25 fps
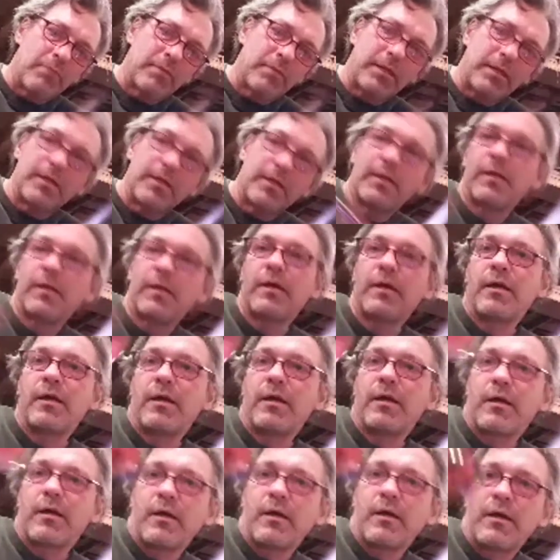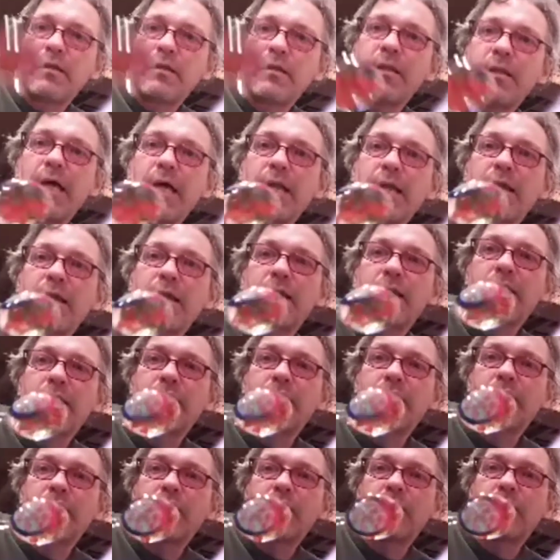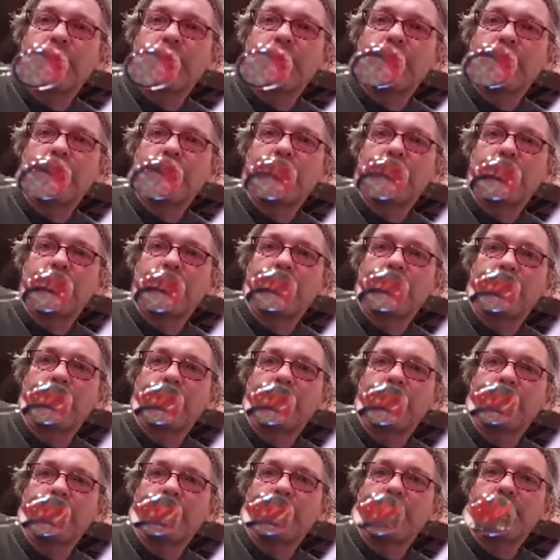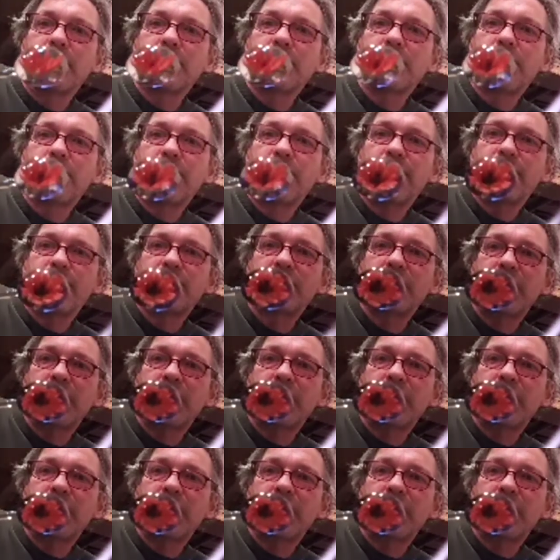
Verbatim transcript: I'm going to let surface